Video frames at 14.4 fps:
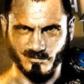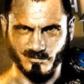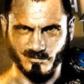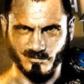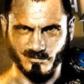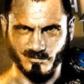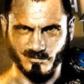
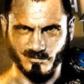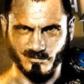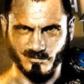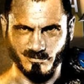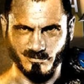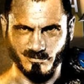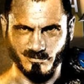
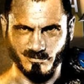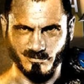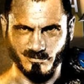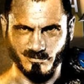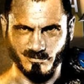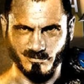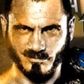
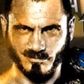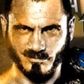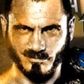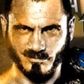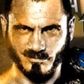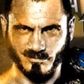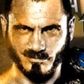
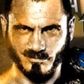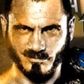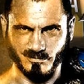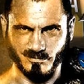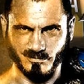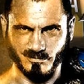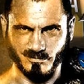
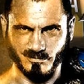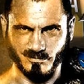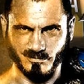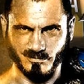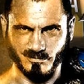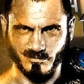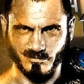
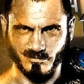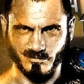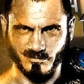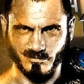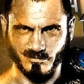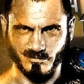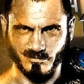
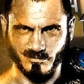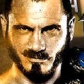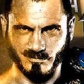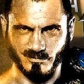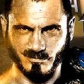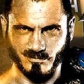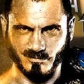
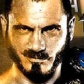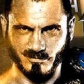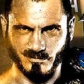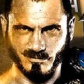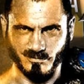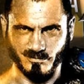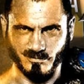
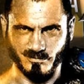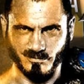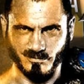[no speech]